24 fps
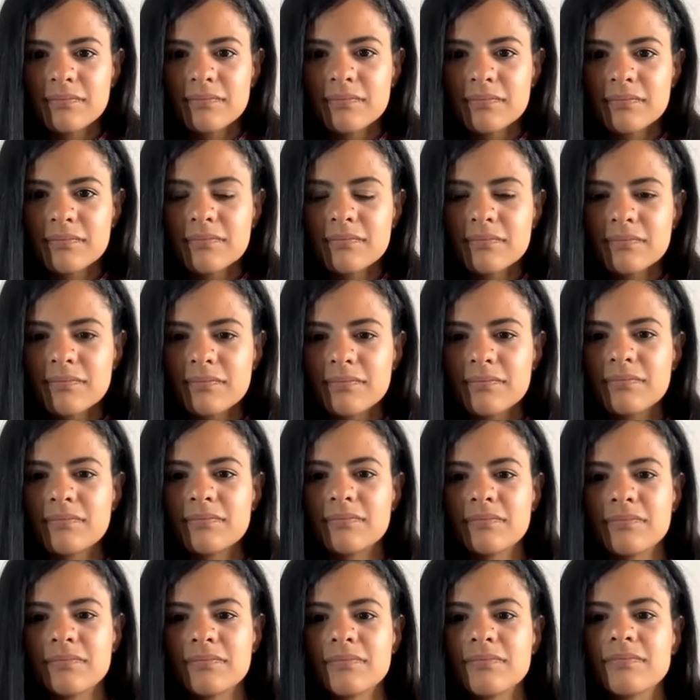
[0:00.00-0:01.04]

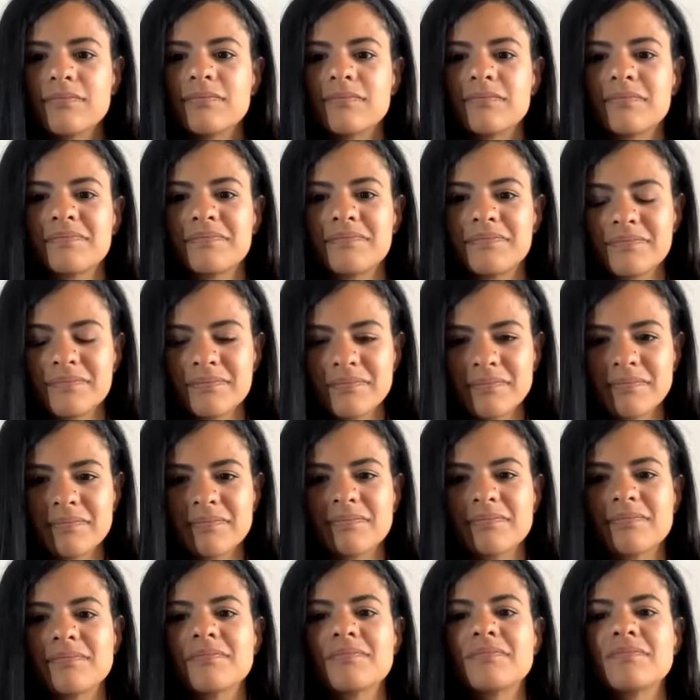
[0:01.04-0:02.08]

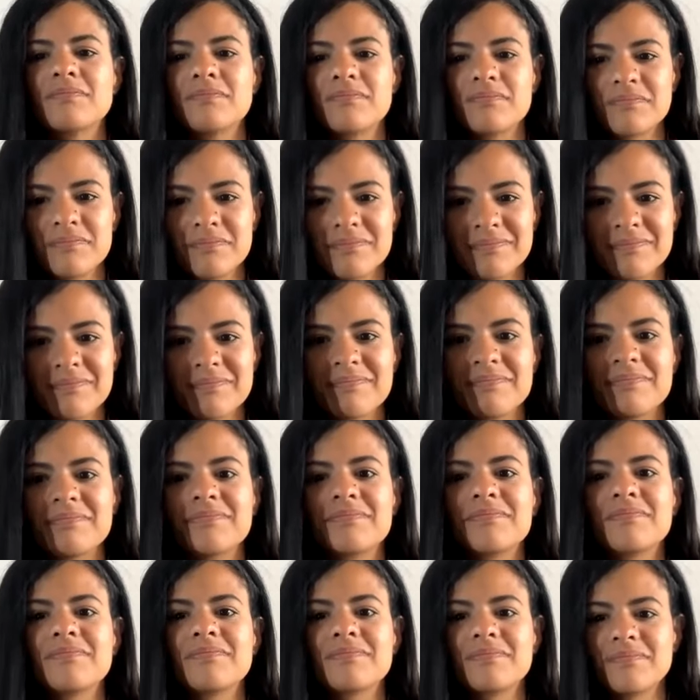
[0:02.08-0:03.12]

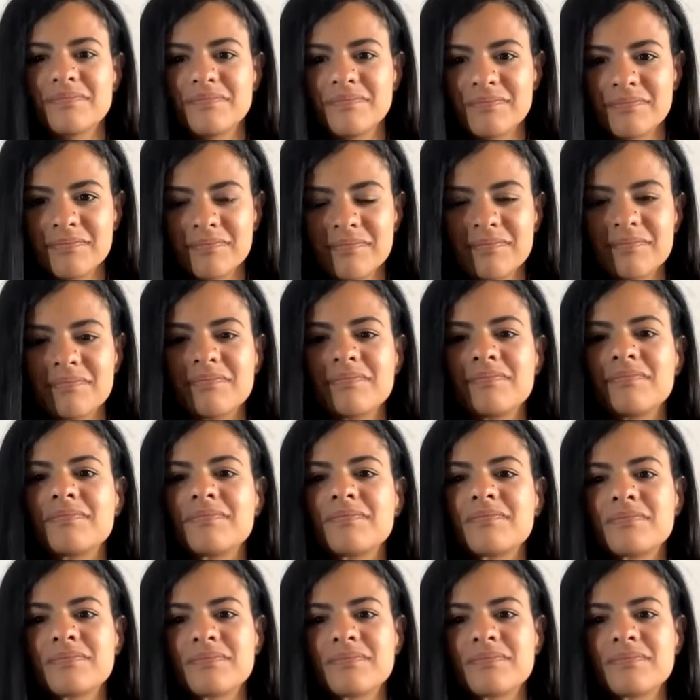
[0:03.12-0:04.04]
The person shown says nothing.